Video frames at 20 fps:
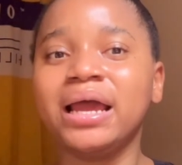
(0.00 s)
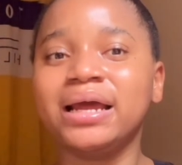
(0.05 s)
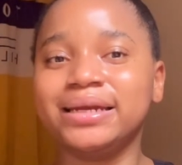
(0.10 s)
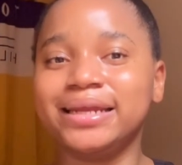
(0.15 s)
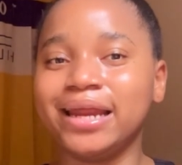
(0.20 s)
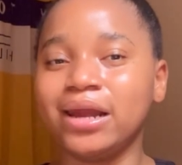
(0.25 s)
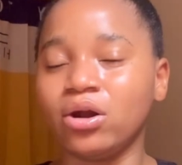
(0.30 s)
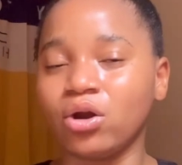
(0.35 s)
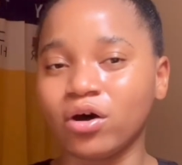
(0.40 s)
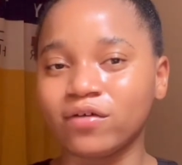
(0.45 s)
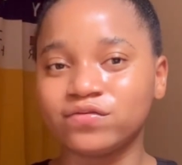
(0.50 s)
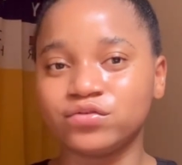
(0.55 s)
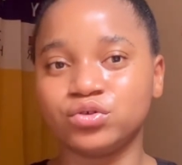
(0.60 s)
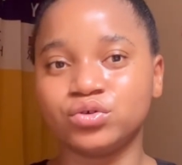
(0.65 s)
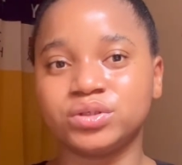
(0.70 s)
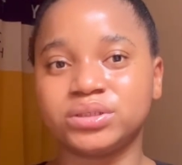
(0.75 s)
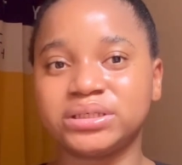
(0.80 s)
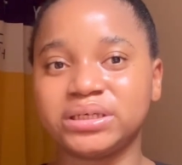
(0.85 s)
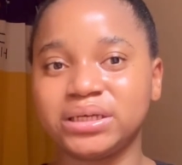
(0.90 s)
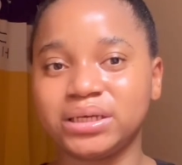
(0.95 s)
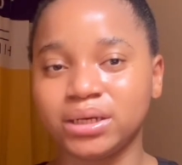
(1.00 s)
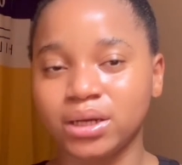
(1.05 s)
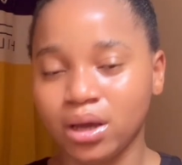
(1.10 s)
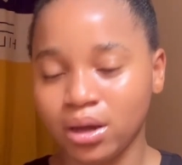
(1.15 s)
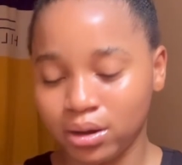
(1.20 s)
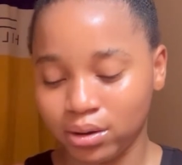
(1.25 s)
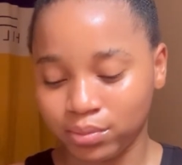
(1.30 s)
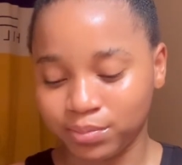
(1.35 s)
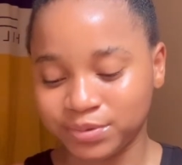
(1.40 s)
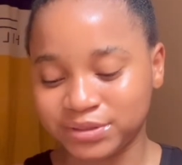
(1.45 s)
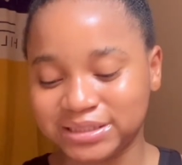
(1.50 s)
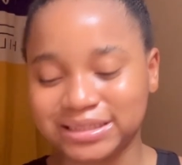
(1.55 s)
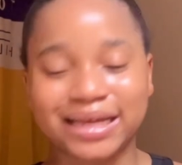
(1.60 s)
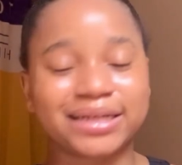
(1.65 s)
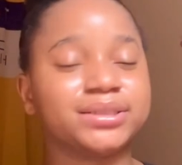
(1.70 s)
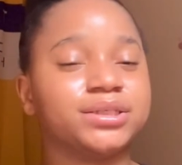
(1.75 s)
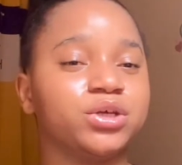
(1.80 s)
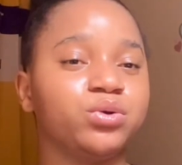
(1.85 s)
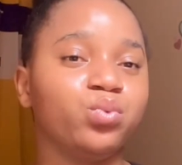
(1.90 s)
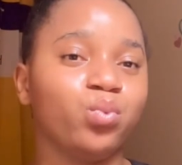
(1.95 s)
they love using
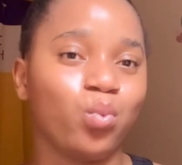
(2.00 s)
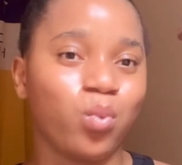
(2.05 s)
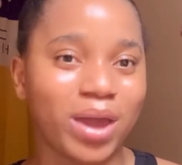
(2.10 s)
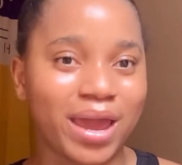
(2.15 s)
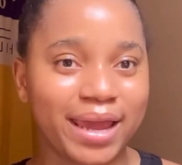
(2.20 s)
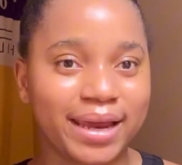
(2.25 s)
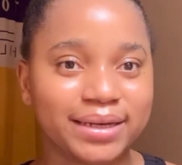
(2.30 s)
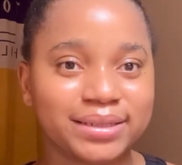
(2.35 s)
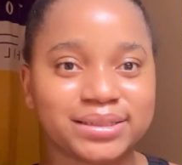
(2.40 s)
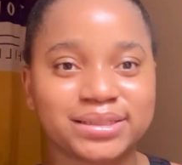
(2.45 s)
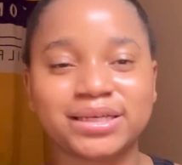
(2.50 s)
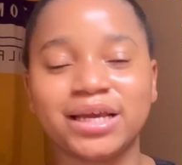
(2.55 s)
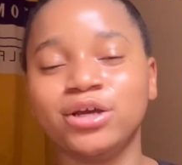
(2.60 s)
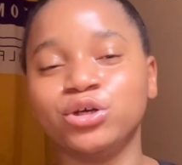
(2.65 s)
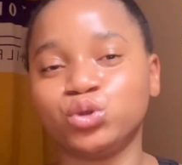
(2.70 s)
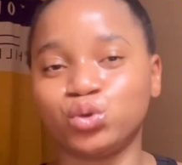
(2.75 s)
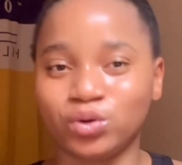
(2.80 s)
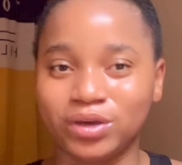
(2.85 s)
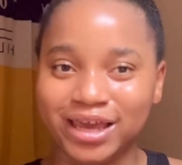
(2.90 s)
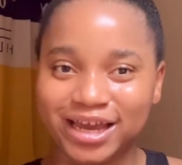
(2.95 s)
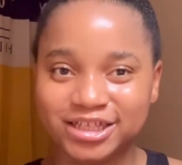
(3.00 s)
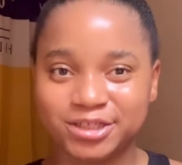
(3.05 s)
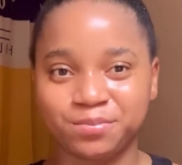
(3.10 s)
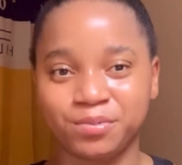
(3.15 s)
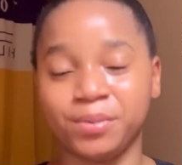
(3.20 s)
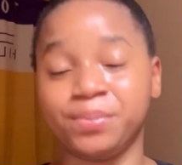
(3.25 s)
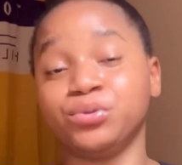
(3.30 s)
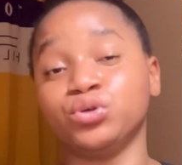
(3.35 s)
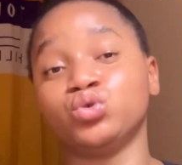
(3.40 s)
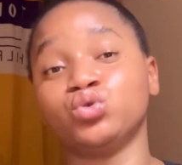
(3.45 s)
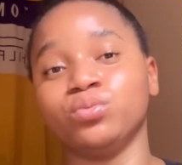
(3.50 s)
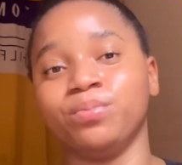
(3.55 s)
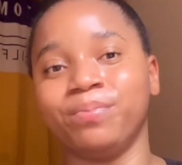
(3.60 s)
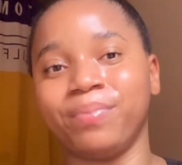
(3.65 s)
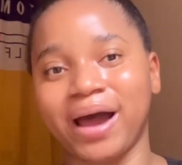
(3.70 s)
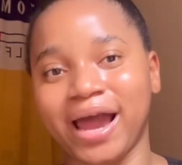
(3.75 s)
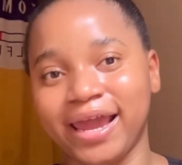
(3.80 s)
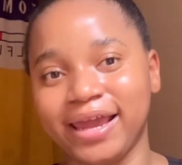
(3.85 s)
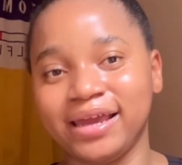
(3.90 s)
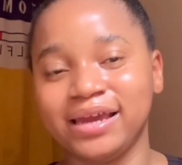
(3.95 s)
certain words to get people to
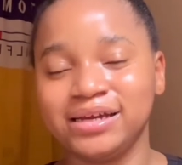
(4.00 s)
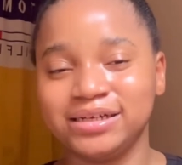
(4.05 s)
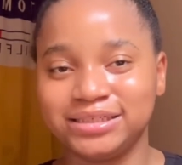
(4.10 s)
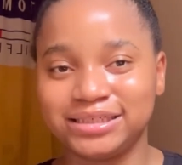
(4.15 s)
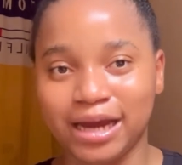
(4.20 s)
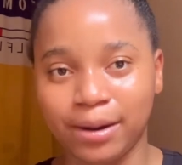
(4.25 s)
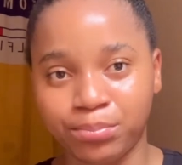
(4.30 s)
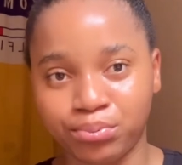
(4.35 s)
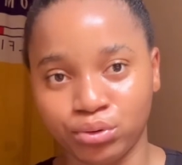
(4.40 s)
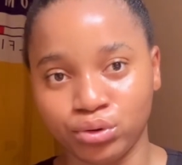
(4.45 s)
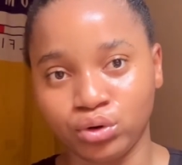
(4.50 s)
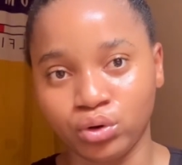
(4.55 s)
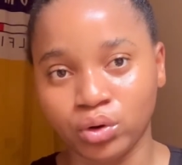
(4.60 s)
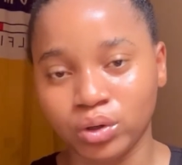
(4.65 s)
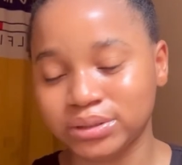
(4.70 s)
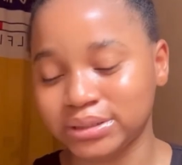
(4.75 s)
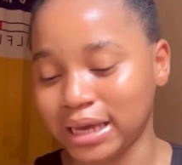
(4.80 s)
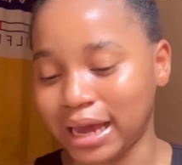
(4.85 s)
buy their products.